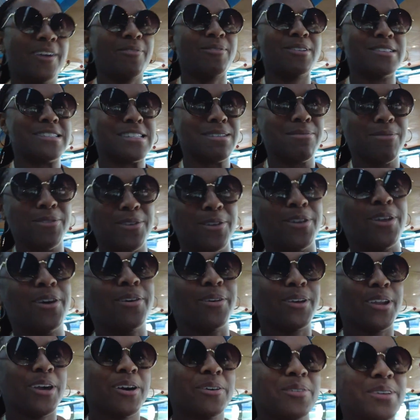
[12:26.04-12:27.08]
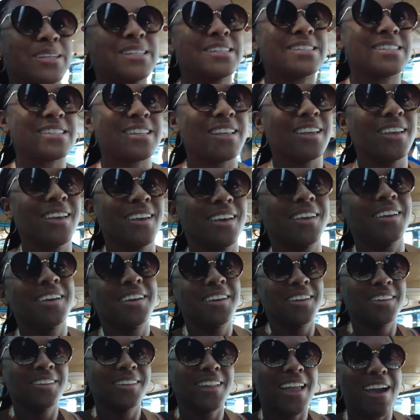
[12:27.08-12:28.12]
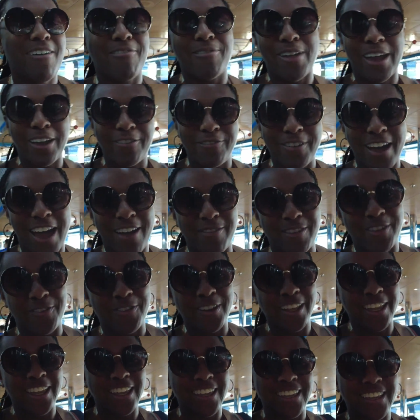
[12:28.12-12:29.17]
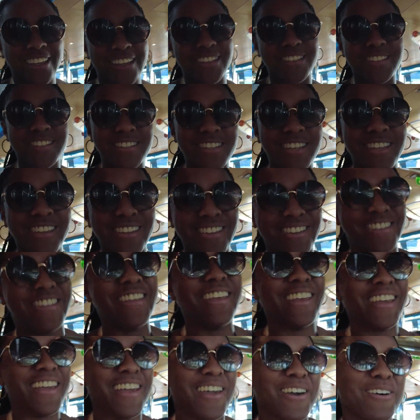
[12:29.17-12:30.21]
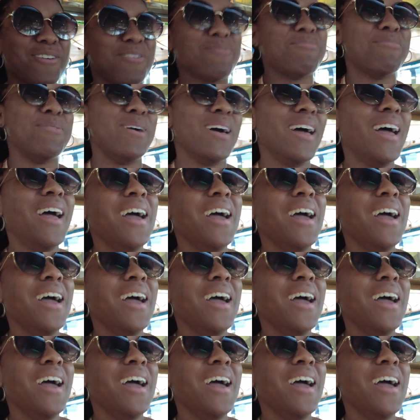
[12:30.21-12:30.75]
what some of you don't know is I have like 5 different gigs to help